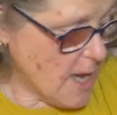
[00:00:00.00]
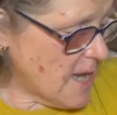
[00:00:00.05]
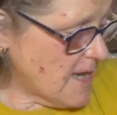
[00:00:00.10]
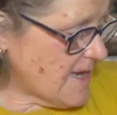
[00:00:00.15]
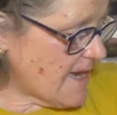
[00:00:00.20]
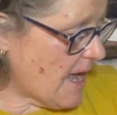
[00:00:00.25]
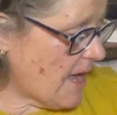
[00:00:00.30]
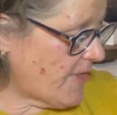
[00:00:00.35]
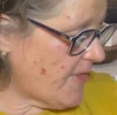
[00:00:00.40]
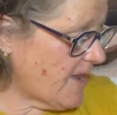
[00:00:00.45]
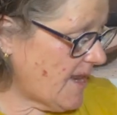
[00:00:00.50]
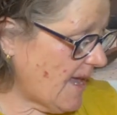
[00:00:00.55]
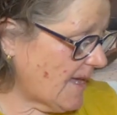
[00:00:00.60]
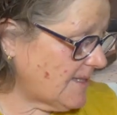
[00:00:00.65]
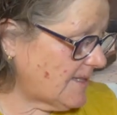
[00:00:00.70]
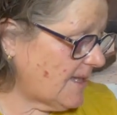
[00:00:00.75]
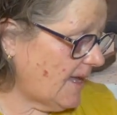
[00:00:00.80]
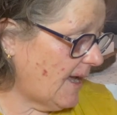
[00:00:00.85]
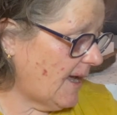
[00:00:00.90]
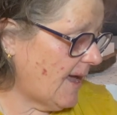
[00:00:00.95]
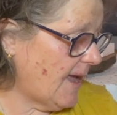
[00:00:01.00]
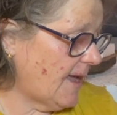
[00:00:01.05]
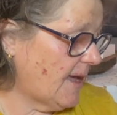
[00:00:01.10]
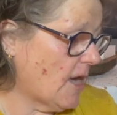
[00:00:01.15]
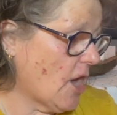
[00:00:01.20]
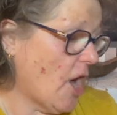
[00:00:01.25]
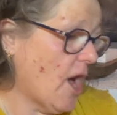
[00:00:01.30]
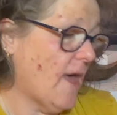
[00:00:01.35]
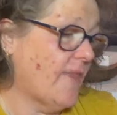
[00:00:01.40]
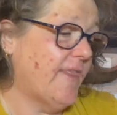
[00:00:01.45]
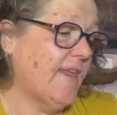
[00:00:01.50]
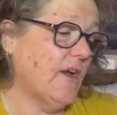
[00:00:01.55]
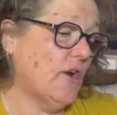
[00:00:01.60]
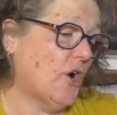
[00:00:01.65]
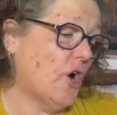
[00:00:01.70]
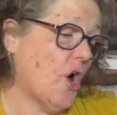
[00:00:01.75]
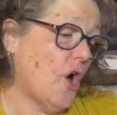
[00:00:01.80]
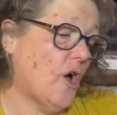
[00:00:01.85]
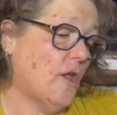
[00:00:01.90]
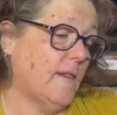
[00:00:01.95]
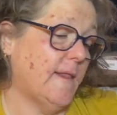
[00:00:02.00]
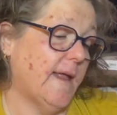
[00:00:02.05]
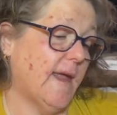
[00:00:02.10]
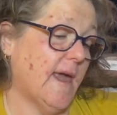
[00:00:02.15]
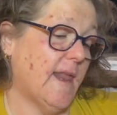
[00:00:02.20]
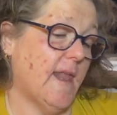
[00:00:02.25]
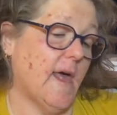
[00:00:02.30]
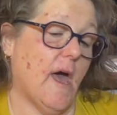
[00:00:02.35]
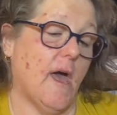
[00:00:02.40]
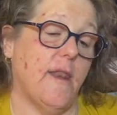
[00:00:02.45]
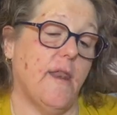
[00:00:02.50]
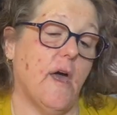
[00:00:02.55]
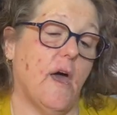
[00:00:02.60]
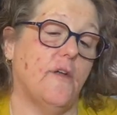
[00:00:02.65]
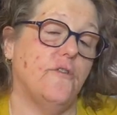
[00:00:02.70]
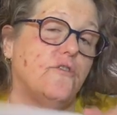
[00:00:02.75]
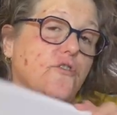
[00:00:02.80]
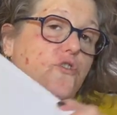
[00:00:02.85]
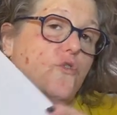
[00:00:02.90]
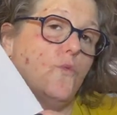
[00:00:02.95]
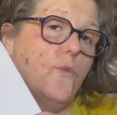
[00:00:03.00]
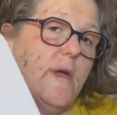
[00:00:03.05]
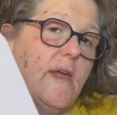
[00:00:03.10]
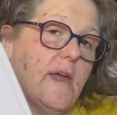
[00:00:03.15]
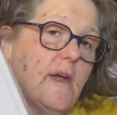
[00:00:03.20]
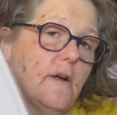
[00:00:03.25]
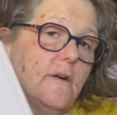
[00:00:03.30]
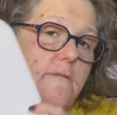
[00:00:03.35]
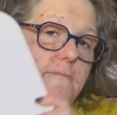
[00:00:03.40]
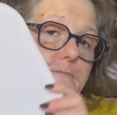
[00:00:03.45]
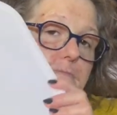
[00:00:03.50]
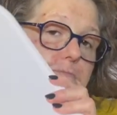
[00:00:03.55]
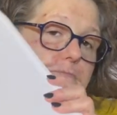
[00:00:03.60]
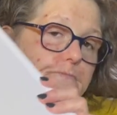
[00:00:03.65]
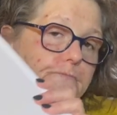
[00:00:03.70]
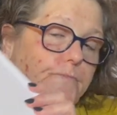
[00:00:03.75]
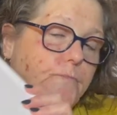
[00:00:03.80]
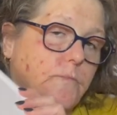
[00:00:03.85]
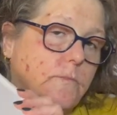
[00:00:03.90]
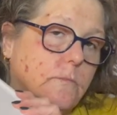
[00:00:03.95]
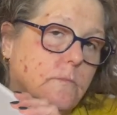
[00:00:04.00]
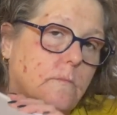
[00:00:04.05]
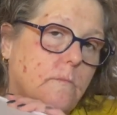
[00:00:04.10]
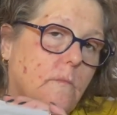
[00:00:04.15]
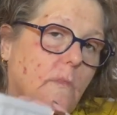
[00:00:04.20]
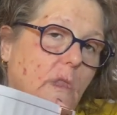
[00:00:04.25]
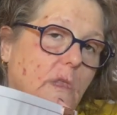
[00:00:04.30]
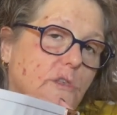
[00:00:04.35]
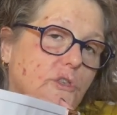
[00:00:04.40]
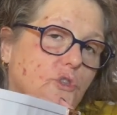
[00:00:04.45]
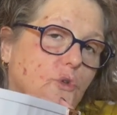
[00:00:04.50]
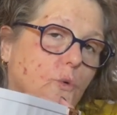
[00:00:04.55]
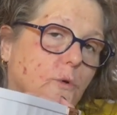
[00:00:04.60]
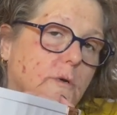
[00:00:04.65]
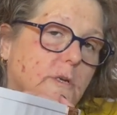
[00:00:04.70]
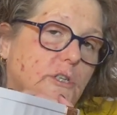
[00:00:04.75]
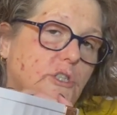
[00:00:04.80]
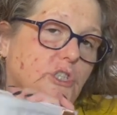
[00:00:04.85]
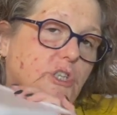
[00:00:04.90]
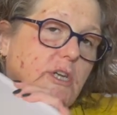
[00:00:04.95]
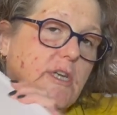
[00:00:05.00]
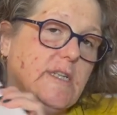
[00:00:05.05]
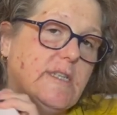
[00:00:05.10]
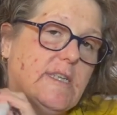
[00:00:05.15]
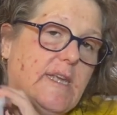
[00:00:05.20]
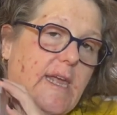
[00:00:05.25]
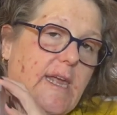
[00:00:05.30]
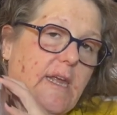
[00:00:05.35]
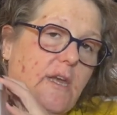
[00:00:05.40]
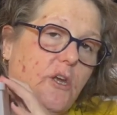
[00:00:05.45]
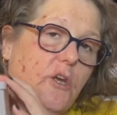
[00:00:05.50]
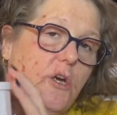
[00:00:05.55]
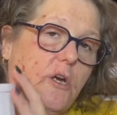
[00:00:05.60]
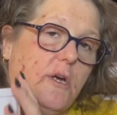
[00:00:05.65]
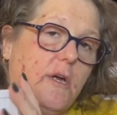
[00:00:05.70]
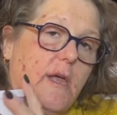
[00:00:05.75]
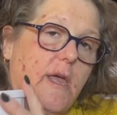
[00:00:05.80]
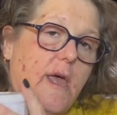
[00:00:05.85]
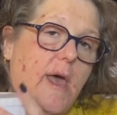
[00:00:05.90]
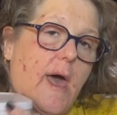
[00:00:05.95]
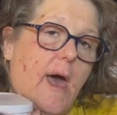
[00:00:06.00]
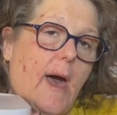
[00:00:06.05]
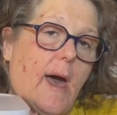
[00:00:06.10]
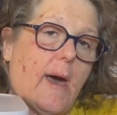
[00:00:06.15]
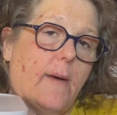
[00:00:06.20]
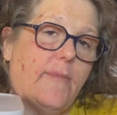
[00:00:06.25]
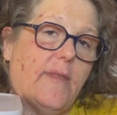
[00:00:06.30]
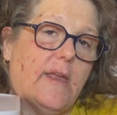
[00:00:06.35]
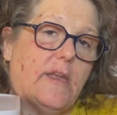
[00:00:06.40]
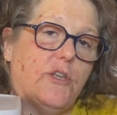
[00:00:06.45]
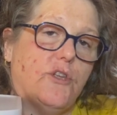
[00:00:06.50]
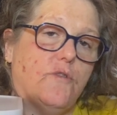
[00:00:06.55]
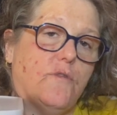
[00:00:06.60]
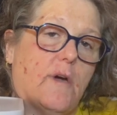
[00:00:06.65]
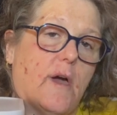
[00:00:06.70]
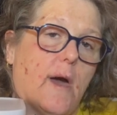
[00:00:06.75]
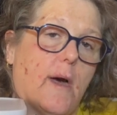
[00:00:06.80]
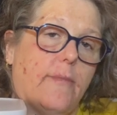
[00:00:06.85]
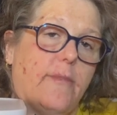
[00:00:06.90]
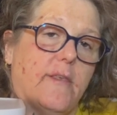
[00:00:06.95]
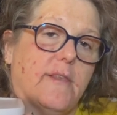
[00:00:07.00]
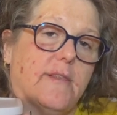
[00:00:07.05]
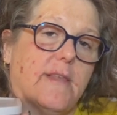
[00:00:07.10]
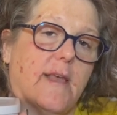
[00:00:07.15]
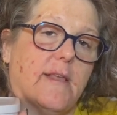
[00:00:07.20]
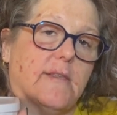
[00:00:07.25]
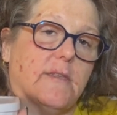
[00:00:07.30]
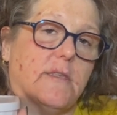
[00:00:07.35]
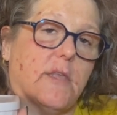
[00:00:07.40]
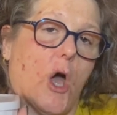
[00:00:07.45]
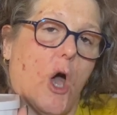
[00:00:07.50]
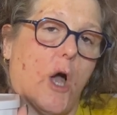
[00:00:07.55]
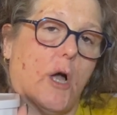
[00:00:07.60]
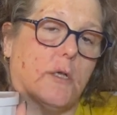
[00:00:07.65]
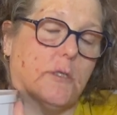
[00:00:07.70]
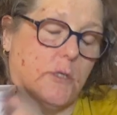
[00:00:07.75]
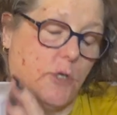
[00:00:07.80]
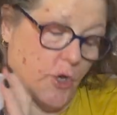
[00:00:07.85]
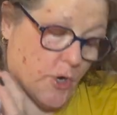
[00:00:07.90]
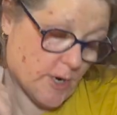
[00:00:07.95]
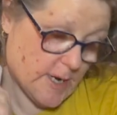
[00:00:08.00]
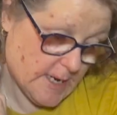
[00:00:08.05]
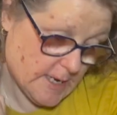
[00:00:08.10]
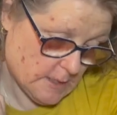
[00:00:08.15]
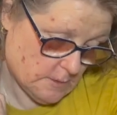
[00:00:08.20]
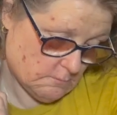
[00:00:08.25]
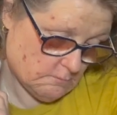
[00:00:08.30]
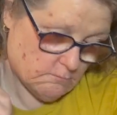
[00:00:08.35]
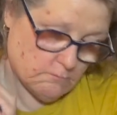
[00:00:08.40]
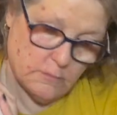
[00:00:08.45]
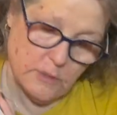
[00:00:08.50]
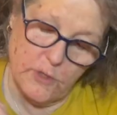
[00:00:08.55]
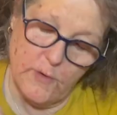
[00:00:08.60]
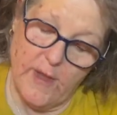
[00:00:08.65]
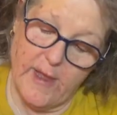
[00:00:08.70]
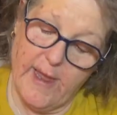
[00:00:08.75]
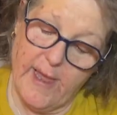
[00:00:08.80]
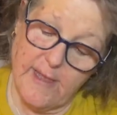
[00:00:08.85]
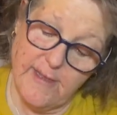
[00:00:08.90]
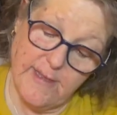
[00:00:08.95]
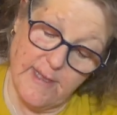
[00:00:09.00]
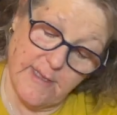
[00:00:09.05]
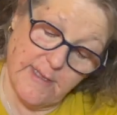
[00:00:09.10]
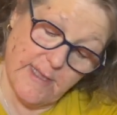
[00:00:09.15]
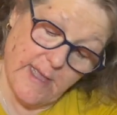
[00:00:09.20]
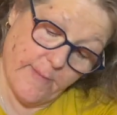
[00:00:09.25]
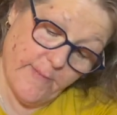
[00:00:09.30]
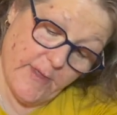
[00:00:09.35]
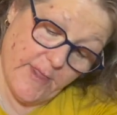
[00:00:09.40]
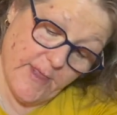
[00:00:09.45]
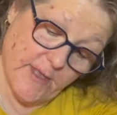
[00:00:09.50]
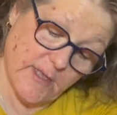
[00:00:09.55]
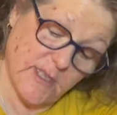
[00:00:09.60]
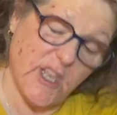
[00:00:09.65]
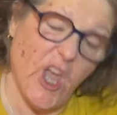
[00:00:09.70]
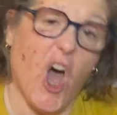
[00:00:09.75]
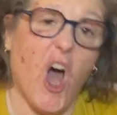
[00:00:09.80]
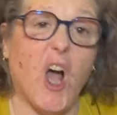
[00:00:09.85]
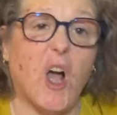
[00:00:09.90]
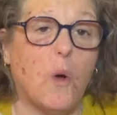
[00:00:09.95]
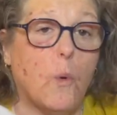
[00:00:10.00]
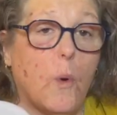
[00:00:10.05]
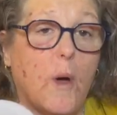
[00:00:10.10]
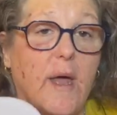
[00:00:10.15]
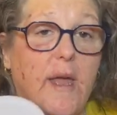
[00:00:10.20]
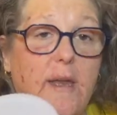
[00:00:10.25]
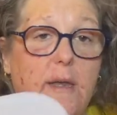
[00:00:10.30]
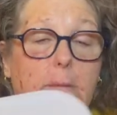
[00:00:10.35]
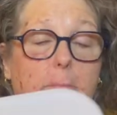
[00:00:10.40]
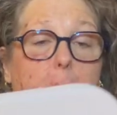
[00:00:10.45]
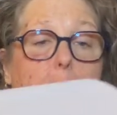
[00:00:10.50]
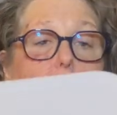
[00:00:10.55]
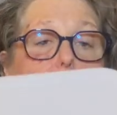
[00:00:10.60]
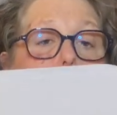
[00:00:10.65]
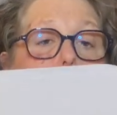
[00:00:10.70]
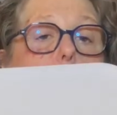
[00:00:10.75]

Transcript: Now, the next thing I got, they're calling it an underwear storage container. Um, they do come, this has socks on it. So I guess they sent me the sock one.